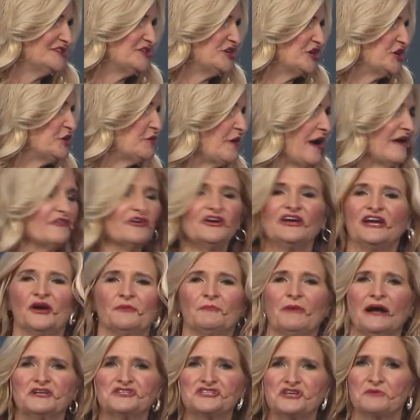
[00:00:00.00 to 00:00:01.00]
Do you ever hear
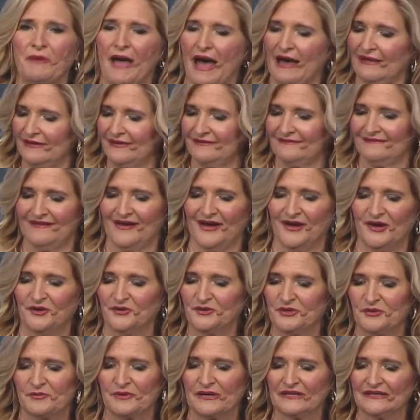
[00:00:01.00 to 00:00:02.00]
much about it? No,
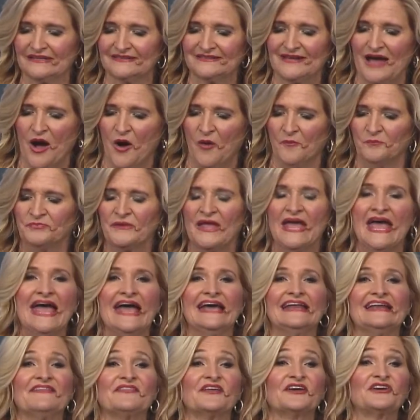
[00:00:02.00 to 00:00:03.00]
you really don't.
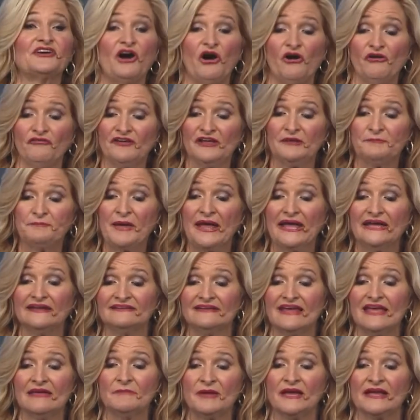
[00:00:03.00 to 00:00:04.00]
And in the COVID
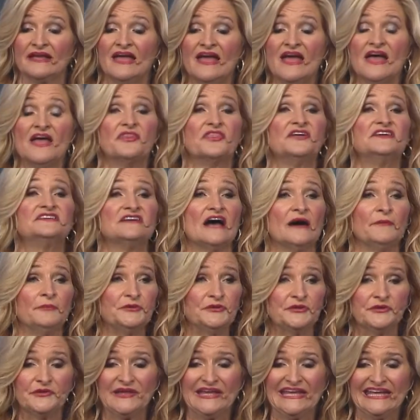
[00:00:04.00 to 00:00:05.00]
pandemic, the
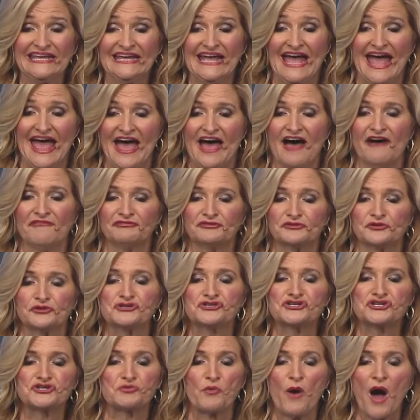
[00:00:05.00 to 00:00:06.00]
WEF through
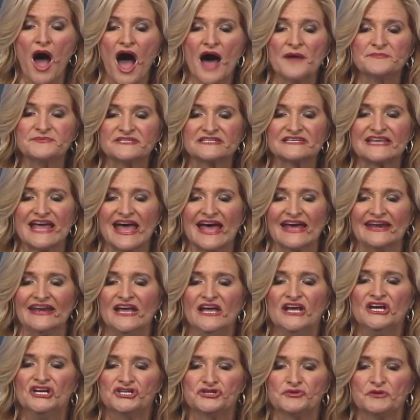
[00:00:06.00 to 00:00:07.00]
Schwab said,
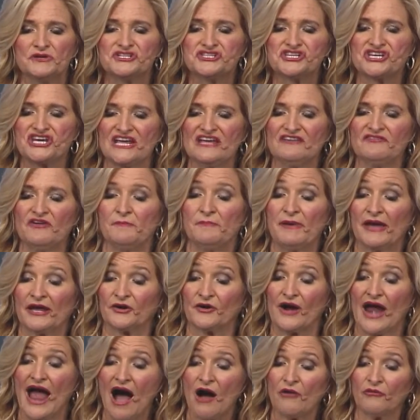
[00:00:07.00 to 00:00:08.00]
to achieve a
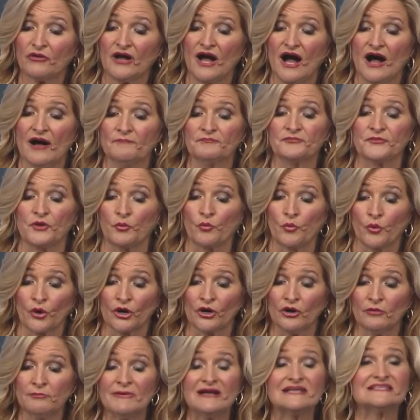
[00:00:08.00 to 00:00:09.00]
better outcome, the
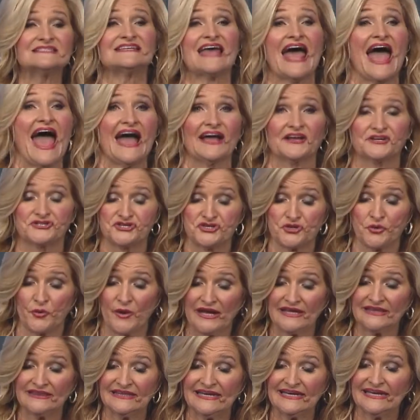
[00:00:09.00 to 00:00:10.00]
world must act
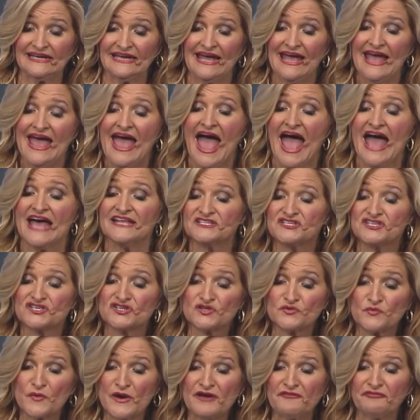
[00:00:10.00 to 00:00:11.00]
jointly and
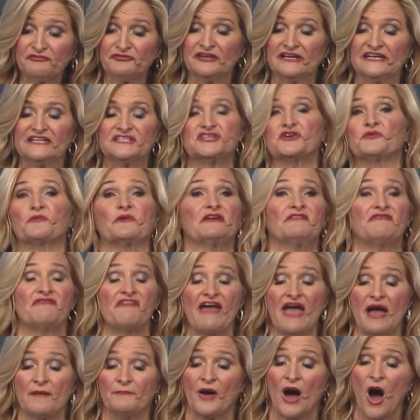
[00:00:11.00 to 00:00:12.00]
swiftly to
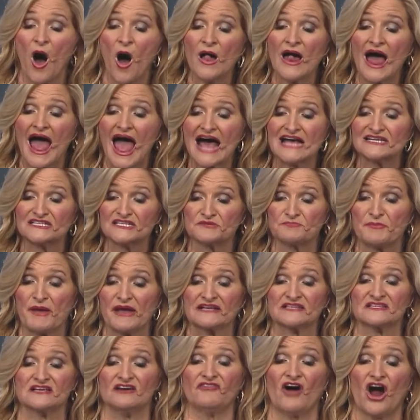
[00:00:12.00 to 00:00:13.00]
revamp all
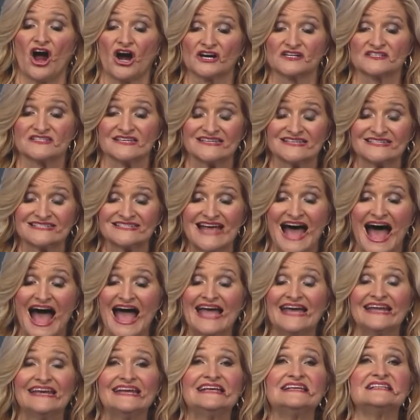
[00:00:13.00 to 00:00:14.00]
aspects of our
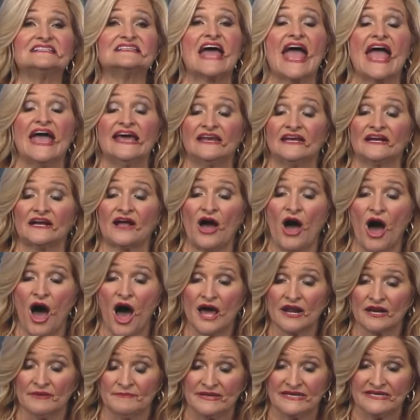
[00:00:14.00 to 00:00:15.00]
societies and
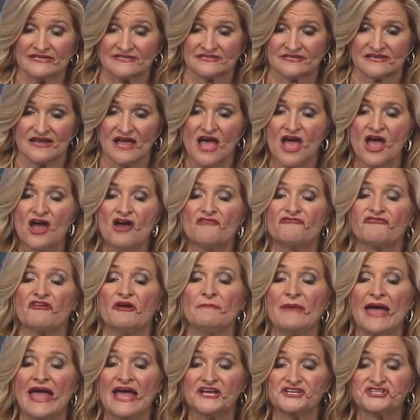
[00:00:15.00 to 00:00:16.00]
economies,
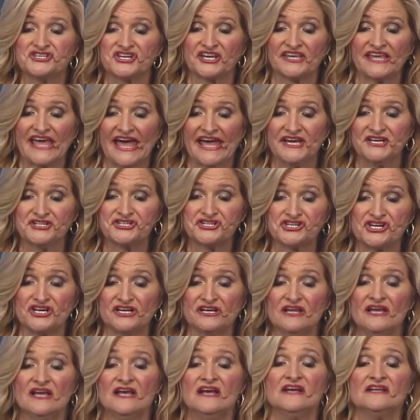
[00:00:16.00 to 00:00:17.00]
from
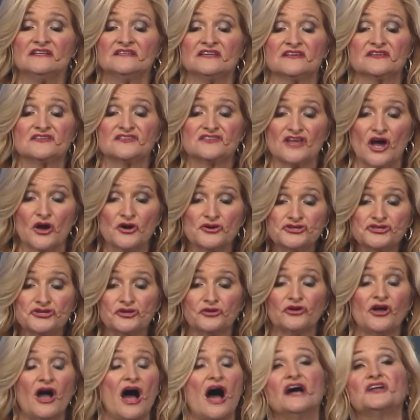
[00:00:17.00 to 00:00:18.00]
education to
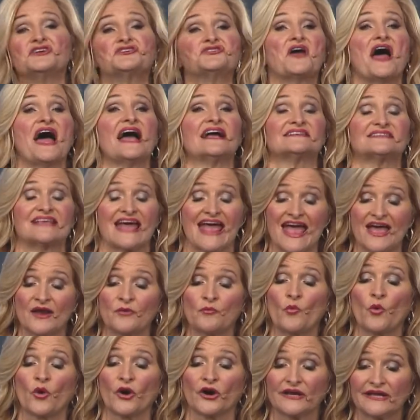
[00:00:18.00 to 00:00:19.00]
social contracts
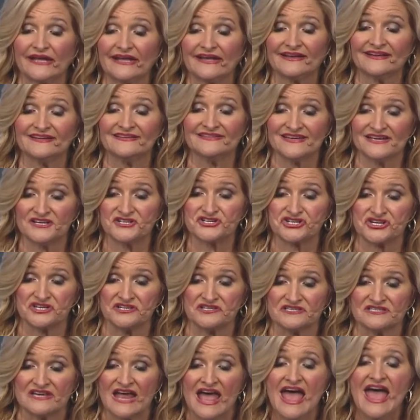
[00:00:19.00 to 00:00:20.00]
and working
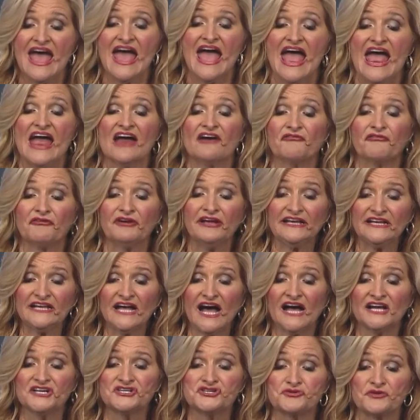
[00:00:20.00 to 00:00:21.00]
conditions. Every
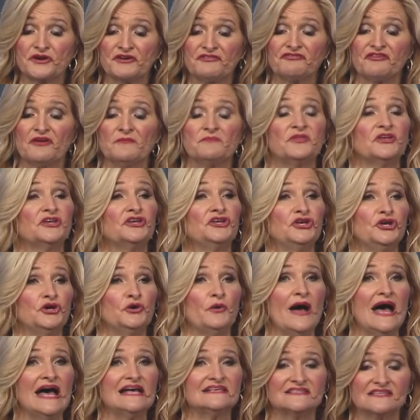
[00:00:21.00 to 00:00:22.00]
country from the
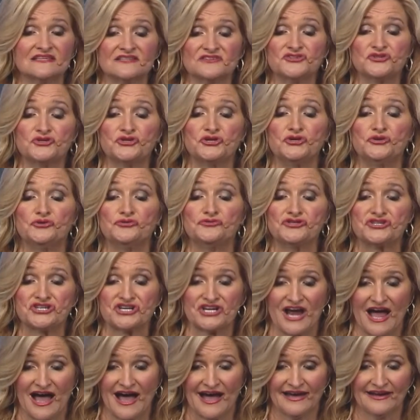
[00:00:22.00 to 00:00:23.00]
U.S. to
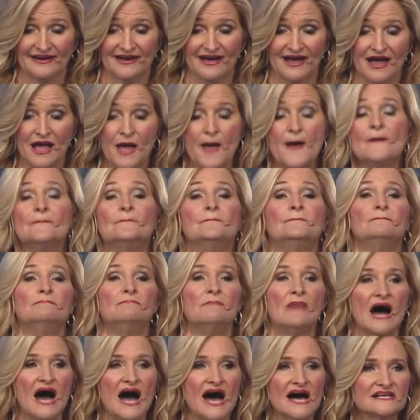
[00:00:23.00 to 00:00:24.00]
China
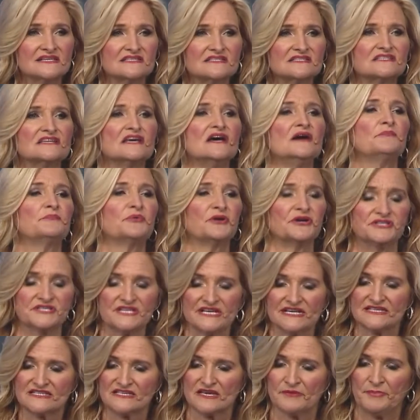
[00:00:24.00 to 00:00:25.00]
must
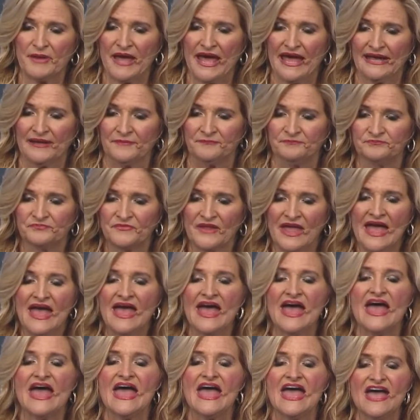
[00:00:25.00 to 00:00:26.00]
participate.
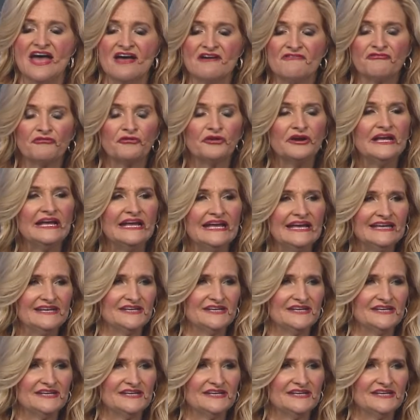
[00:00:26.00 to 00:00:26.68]
Every